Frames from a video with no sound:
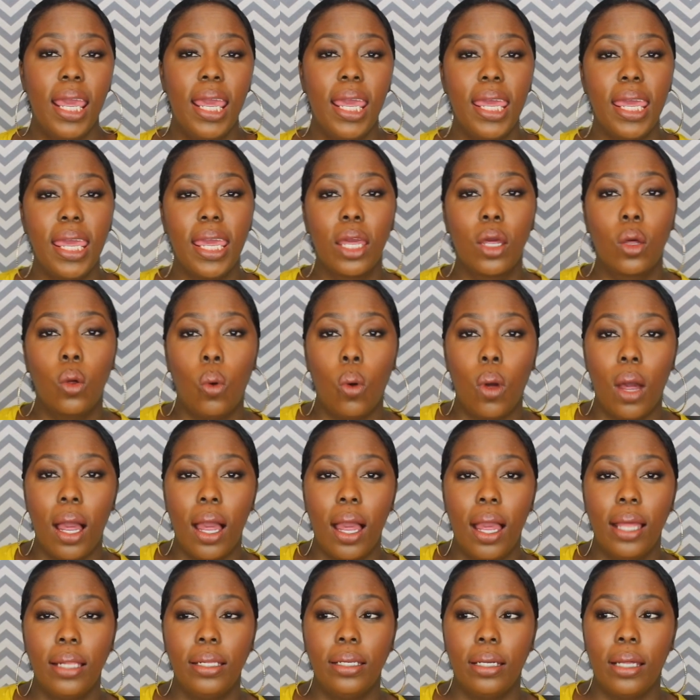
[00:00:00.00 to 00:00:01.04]
And
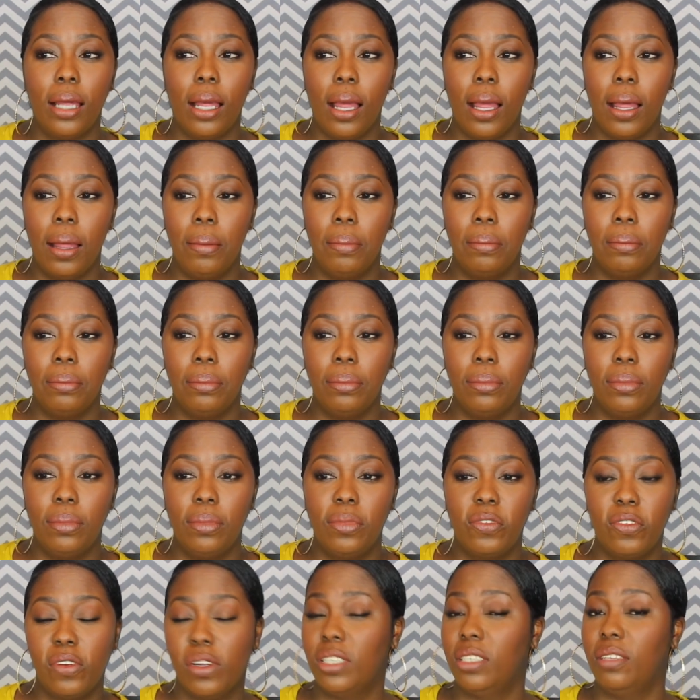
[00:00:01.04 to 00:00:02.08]
Quad,
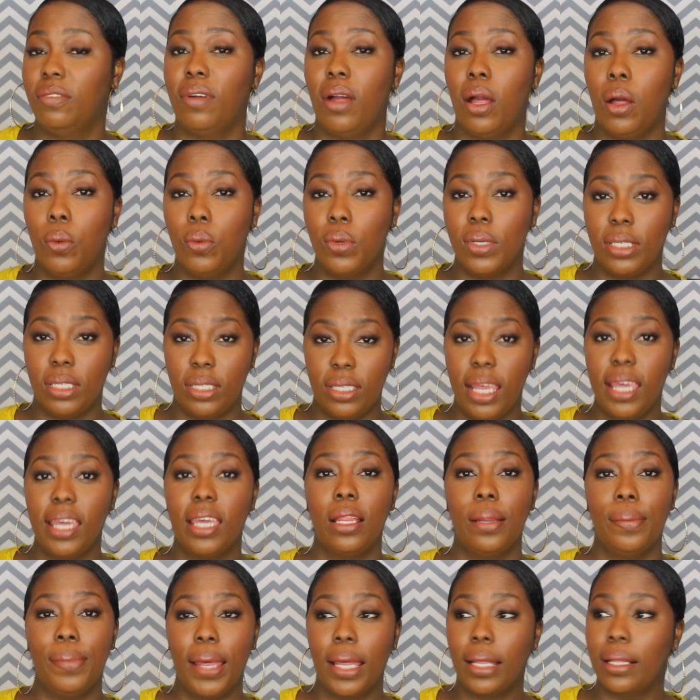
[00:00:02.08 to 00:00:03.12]
first of all, was
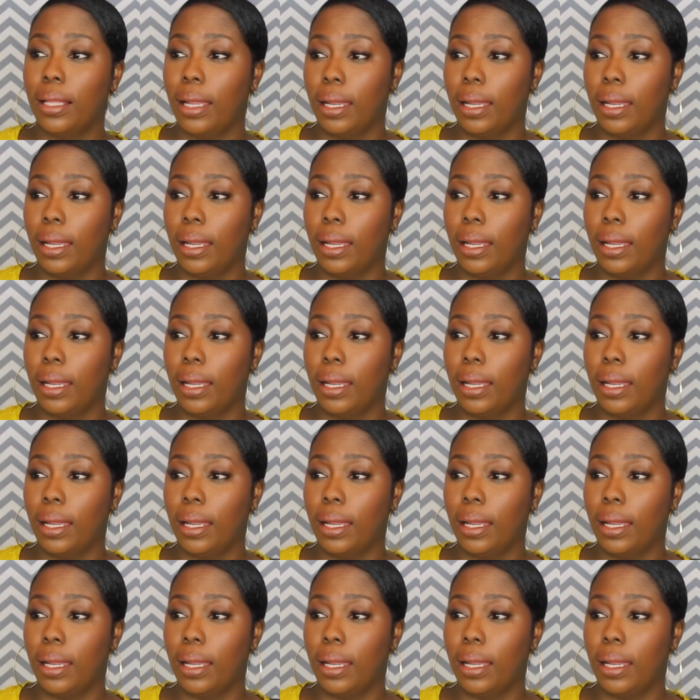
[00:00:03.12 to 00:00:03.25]
taken back.